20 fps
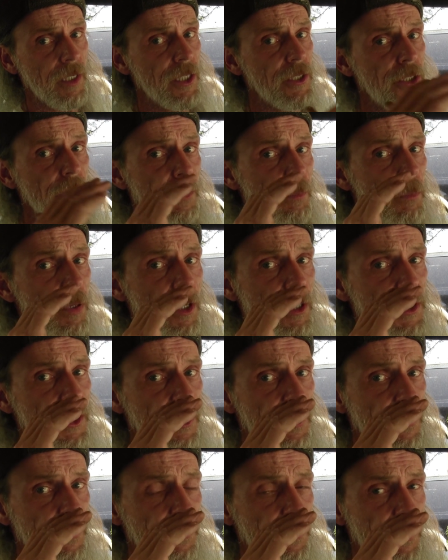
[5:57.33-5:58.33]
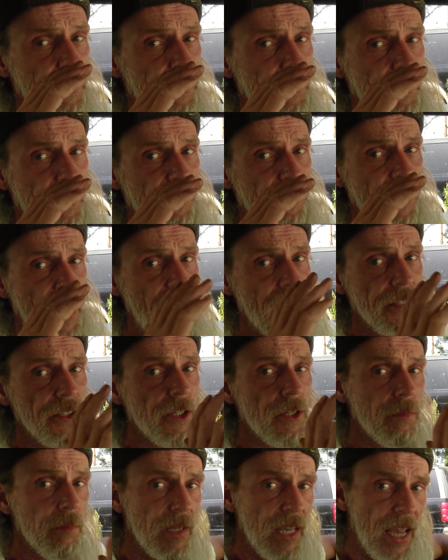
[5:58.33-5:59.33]
because you're pushing through the
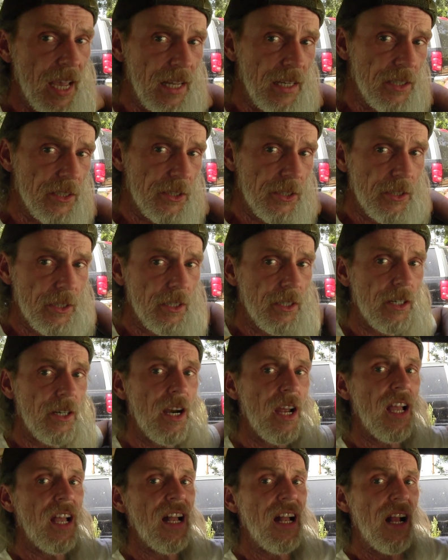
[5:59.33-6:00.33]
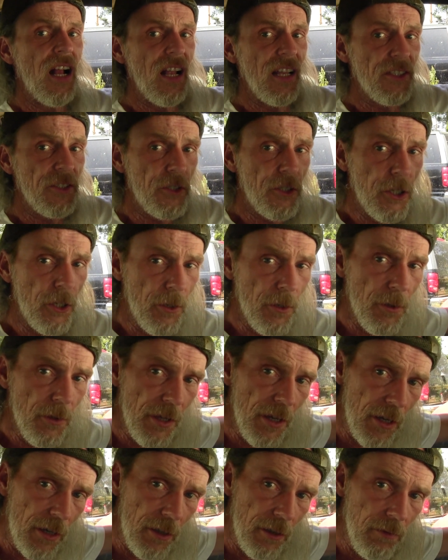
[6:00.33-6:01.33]
vacuum canister to
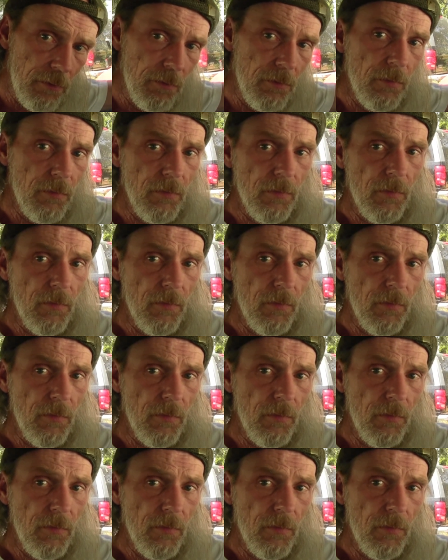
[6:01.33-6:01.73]
the